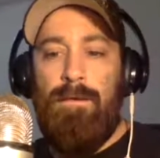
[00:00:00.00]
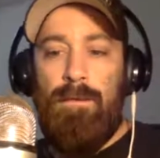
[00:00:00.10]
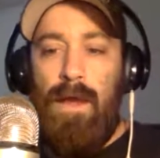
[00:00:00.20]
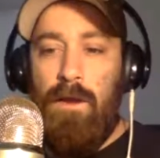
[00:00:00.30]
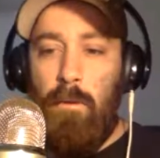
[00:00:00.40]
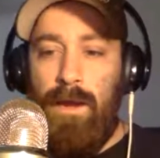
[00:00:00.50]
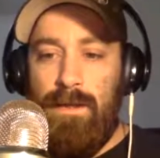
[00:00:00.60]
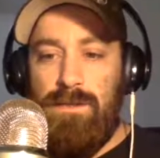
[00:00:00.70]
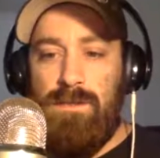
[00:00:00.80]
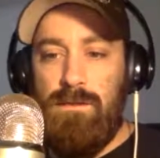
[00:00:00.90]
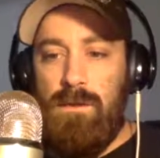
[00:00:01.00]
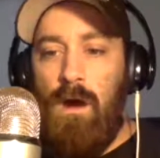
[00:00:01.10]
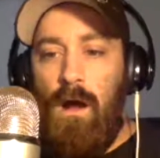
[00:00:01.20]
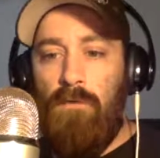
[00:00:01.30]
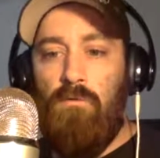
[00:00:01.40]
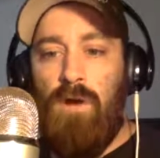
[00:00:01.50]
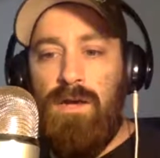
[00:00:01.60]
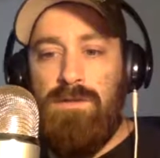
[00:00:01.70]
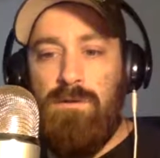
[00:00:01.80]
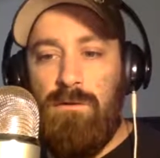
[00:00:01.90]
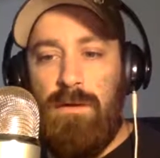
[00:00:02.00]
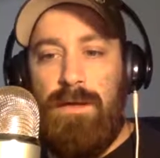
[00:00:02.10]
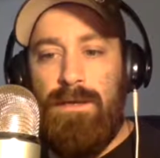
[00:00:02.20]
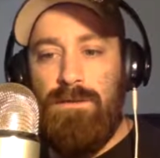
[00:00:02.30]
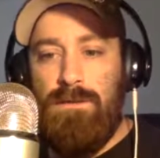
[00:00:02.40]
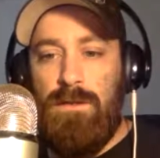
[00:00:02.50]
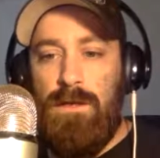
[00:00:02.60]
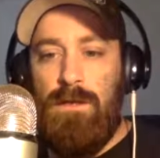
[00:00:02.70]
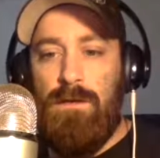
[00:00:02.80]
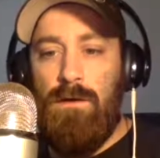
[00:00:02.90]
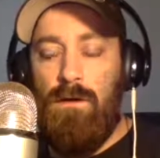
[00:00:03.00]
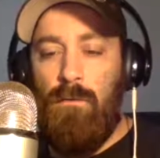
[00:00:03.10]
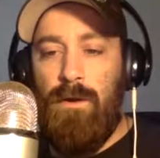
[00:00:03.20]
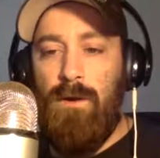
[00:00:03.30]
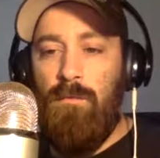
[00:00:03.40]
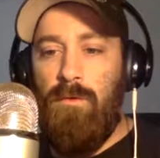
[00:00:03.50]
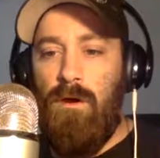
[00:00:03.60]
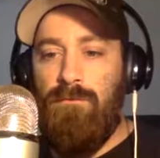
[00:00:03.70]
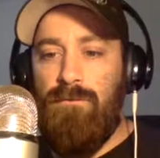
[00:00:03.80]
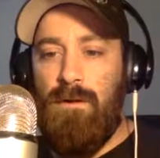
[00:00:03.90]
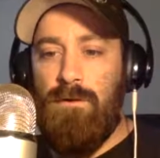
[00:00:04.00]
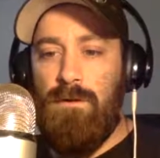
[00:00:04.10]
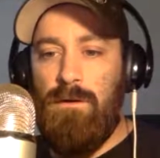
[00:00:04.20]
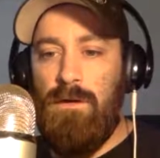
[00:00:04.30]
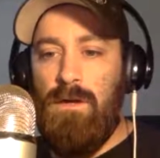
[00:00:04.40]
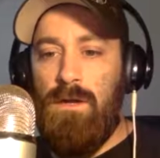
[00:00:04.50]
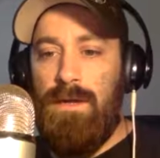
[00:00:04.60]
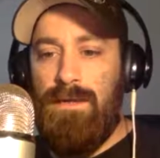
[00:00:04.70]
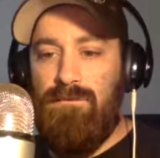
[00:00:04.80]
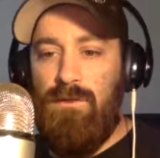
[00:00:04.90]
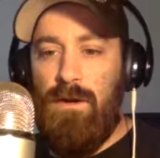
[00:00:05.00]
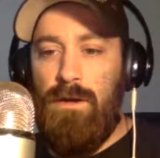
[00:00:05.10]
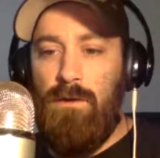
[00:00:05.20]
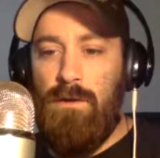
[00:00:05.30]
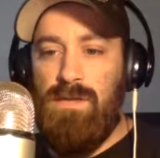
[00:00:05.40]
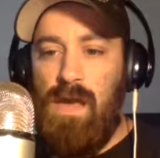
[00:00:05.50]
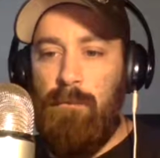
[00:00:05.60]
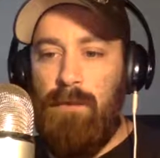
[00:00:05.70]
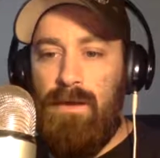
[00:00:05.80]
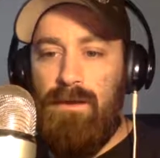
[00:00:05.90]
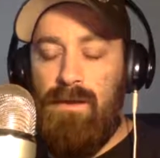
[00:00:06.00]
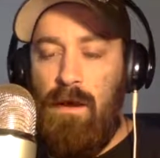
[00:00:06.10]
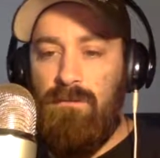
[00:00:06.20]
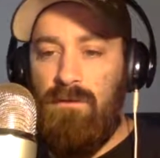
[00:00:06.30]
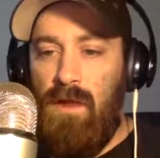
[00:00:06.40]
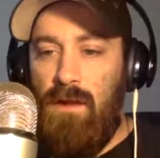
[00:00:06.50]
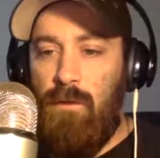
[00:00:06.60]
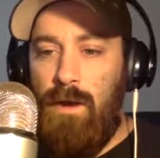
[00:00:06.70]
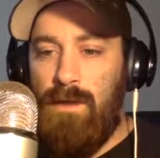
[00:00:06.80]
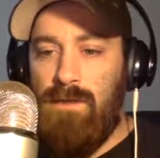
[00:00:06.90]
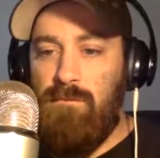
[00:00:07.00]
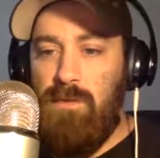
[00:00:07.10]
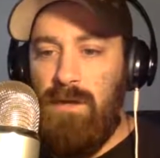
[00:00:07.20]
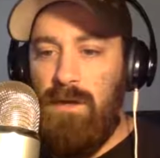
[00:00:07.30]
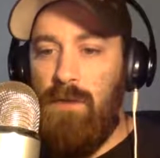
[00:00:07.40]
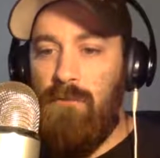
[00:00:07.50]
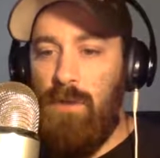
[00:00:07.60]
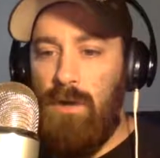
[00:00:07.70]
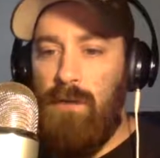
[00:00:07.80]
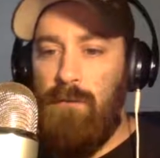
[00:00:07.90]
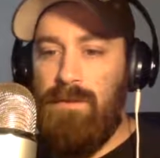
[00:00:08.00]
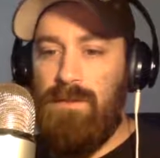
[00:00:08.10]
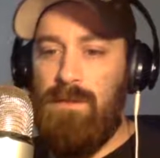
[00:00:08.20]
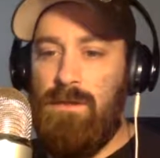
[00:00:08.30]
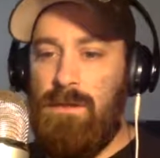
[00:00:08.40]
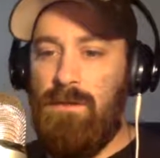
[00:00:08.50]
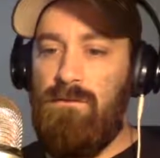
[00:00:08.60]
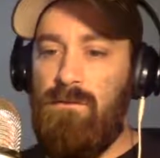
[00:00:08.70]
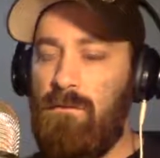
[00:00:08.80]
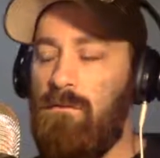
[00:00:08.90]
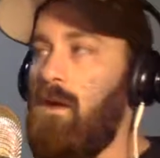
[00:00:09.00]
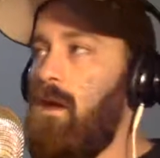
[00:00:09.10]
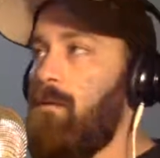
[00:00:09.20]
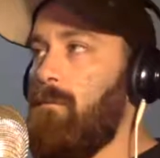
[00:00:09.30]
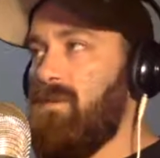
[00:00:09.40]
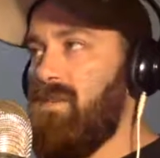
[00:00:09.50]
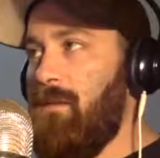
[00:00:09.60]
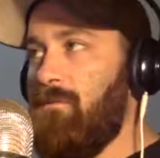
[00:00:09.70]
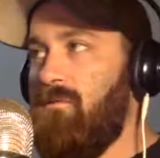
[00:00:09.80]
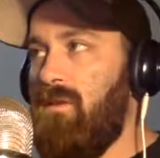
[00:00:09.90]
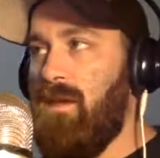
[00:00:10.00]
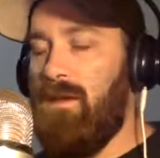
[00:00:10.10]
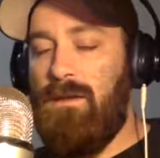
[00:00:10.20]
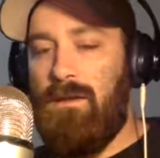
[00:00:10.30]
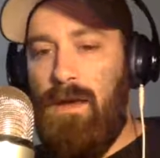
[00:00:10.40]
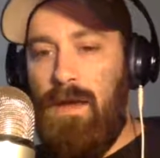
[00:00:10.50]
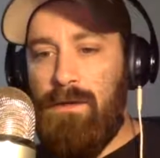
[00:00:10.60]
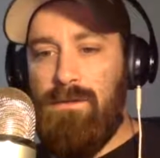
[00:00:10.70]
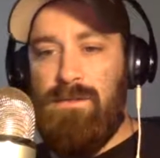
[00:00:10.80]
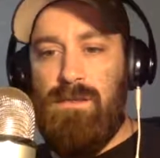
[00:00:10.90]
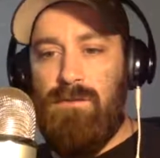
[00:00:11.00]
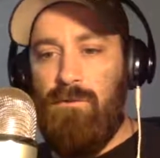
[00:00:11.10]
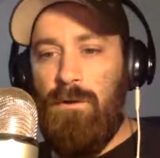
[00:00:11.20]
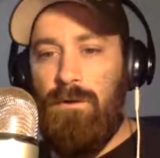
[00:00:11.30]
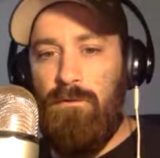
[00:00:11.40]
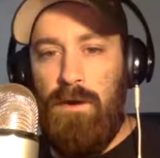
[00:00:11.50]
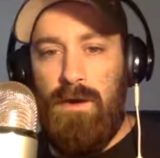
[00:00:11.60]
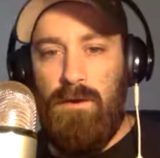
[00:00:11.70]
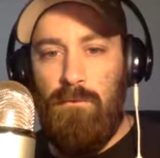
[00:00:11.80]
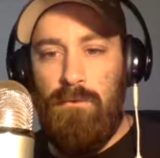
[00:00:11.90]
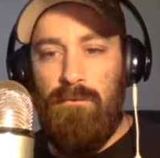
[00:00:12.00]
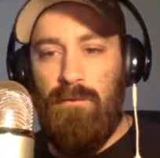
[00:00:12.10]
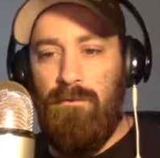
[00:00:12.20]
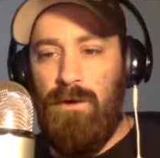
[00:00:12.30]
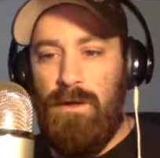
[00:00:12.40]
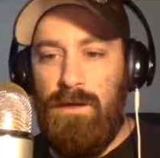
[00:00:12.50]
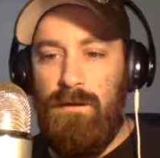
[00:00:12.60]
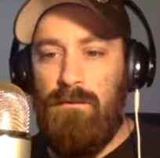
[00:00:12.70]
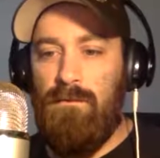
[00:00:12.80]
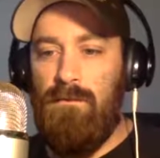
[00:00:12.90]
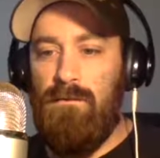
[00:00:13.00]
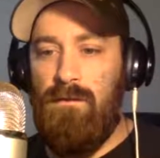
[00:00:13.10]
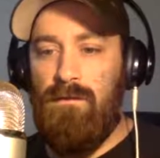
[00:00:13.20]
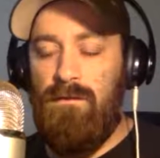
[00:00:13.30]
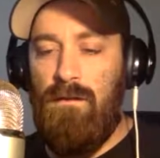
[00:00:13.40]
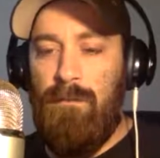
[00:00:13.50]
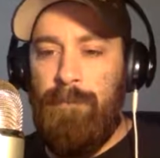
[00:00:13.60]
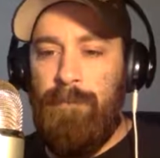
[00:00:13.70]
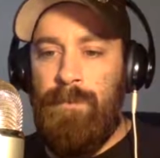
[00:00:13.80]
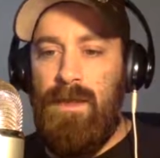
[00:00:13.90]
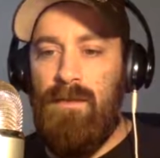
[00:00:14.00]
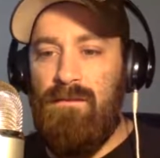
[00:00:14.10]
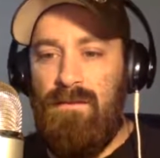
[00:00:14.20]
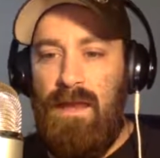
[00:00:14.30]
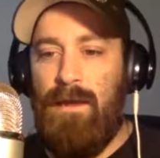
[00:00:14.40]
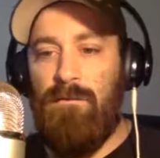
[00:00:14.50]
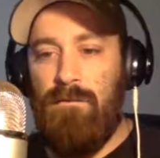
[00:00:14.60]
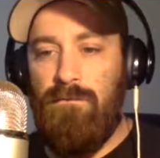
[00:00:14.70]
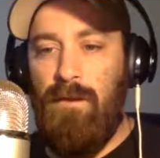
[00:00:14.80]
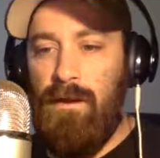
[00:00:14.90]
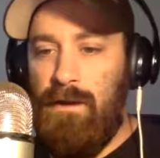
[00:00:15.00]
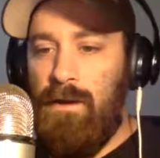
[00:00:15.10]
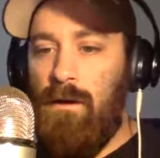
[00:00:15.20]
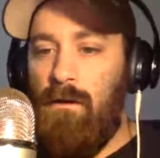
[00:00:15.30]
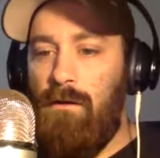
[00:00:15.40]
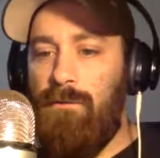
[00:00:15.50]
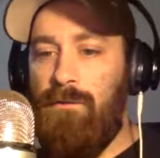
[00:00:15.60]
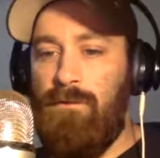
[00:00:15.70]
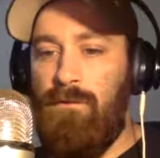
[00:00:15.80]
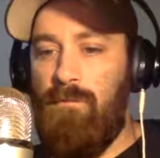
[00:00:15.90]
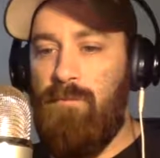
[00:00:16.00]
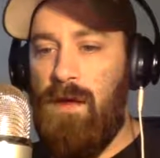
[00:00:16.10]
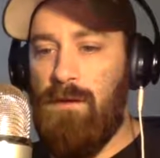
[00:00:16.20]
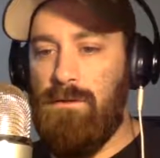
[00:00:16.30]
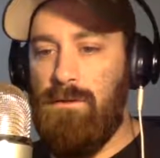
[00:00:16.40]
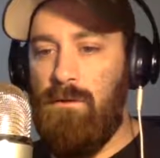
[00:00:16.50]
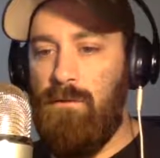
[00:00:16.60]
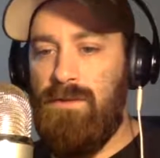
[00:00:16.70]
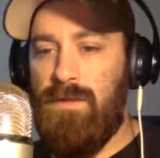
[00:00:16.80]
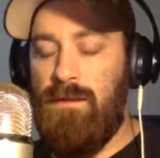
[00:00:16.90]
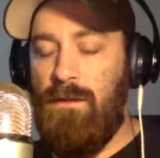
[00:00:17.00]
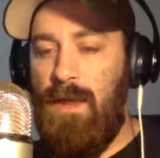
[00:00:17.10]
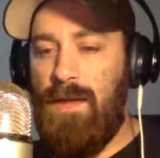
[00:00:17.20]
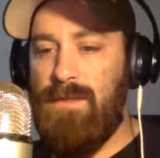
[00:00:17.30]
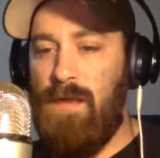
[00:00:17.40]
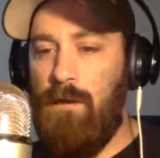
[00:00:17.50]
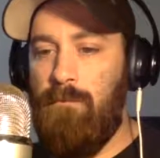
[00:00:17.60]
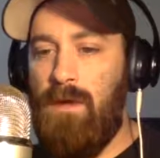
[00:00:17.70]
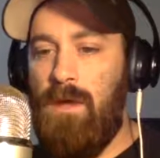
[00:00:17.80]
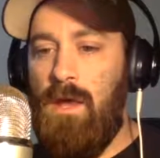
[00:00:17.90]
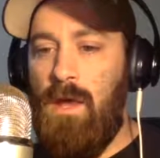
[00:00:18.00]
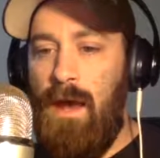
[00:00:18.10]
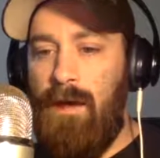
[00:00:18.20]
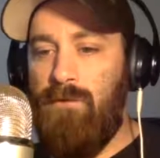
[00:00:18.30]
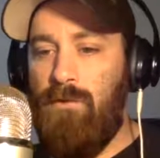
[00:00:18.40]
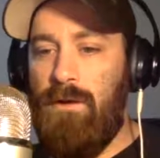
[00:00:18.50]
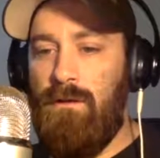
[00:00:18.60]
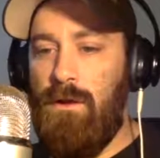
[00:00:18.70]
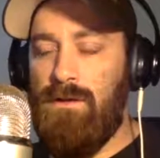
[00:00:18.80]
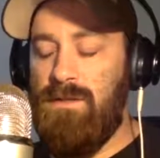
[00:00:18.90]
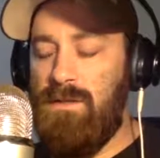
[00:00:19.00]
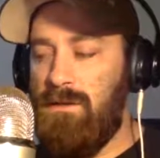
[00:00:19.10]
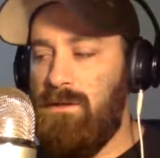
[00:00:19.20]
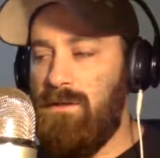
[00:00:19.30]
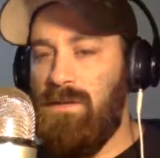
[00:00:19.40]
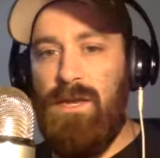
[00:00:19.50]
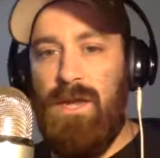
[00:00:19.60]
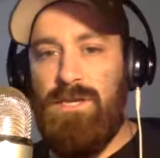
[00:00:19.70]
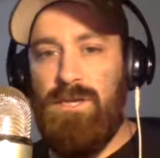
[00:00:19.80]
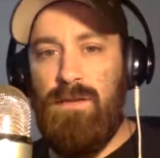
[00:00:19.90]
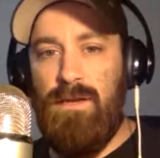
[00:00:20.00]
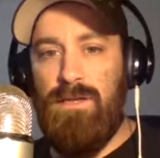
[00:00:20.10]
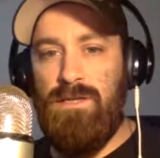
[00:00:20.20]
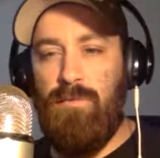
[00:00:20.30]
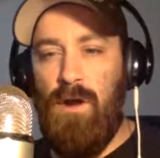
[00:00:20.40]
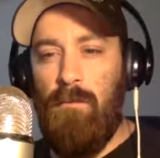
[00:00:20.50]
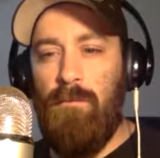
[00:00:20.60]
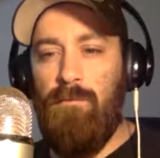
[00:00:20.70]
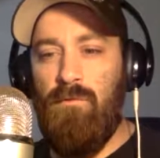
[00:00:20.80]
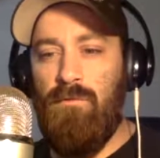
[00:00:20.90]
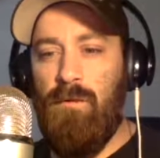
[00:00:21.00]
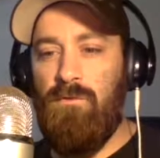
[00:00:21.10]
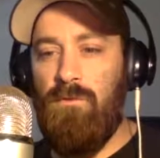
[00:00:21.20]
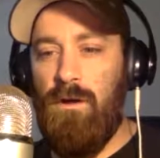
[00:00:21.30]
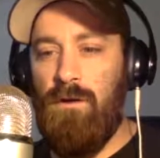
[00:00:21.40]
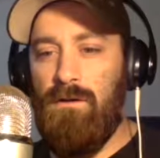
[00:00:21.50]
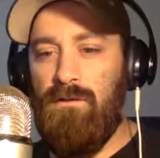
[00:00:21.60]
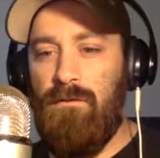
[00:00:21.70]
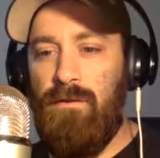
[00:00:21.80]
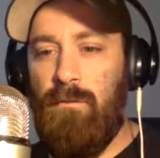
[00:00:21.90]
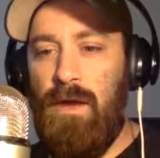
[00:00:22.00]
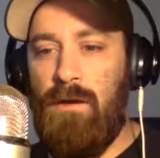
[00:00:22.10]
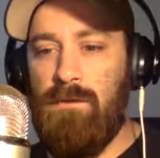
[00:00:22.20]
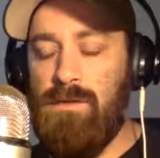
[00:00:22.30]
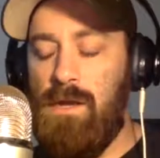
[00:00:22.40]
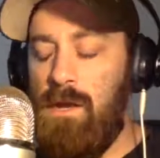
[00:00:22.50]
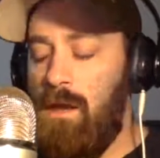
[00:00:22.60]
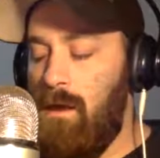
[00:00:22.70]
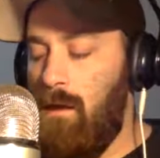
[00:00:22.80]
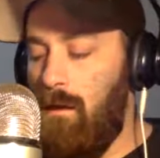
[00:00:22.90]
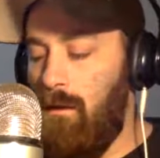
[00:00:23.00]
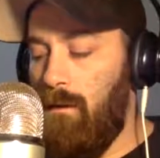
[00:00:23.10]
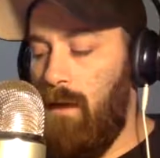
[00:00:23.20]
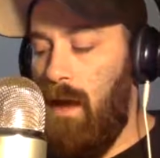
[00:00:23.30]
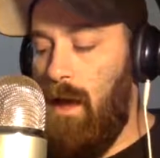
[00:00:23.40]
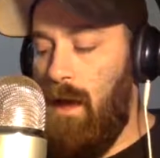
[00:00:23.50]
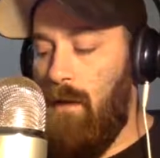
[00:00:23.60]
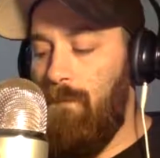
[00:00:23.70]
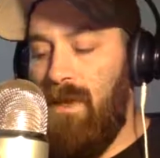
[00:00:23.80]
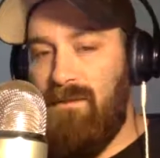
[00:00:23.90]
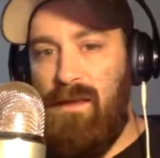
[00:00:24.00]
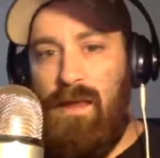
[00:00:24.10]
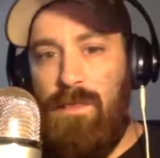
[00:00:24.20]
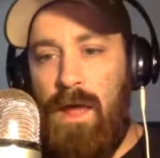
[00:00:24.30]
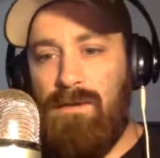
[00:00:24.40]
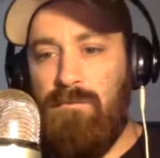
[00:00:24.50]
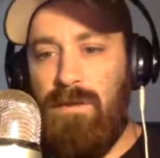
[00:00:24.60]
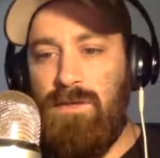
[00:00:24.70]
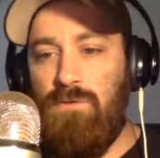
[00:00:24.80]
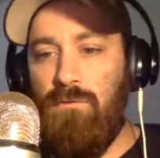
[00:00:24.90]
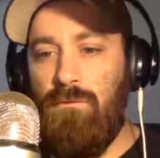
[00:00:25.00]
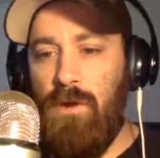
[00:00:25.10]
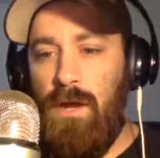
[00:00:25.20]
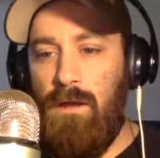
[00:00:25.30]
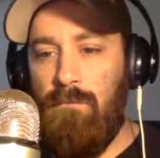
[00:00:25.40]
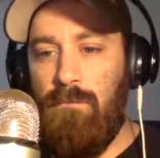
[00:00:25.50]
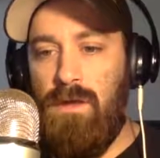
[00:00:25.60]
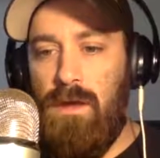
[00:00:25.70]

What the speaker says: lightweights on the roster easily. We know Paul Felder has a very hard time getting down to lightweight. It's a big cut for him. He's a thick dude. But James Vick at 6'3" or whatever the fuck he is just insane fighting at 155 pounds. We said the last time after he lost to Justin Gaethje that he should probably move up to 170 pounds. I maintain that to be true for him.